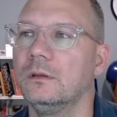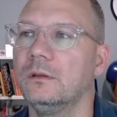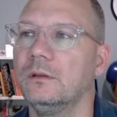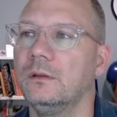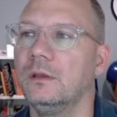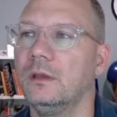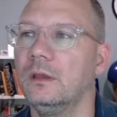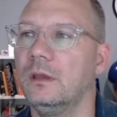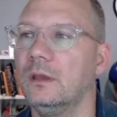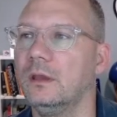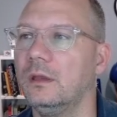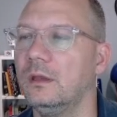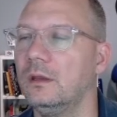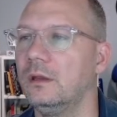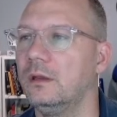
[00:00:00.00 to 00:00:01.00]

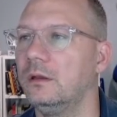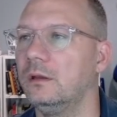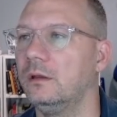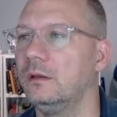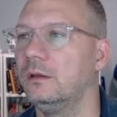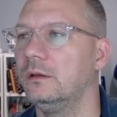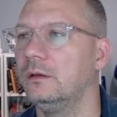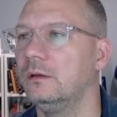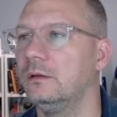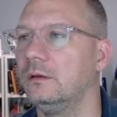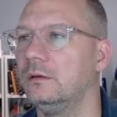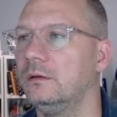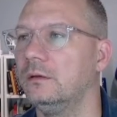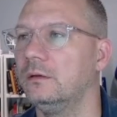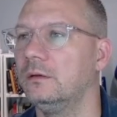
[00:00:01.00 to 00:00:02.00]

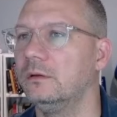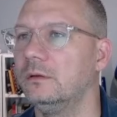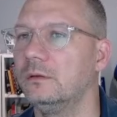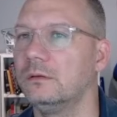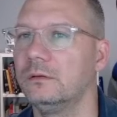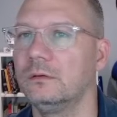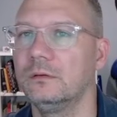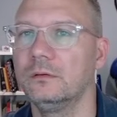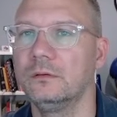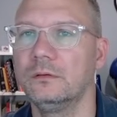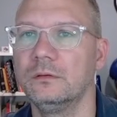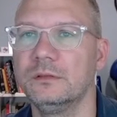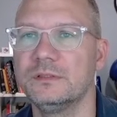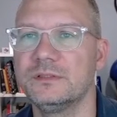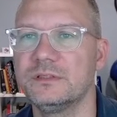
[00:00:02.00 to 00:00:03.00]
And
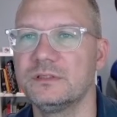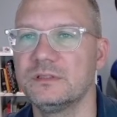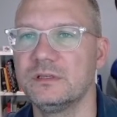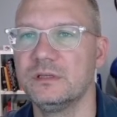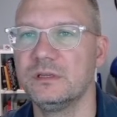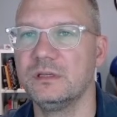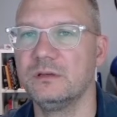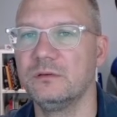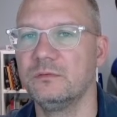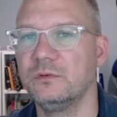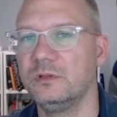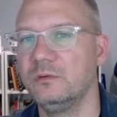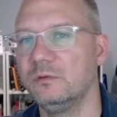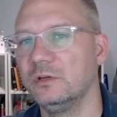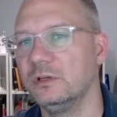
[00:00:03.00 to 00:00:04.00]
let's see,
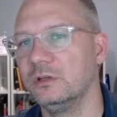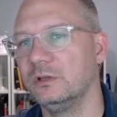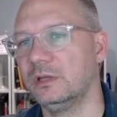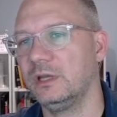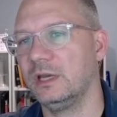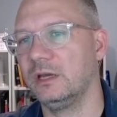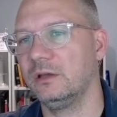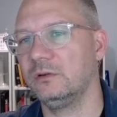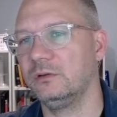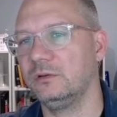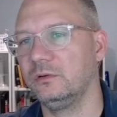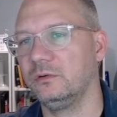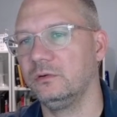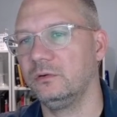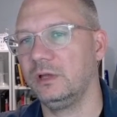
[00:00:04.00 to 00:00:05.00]
we will now
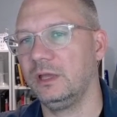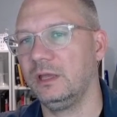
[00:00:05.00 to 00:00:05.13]
do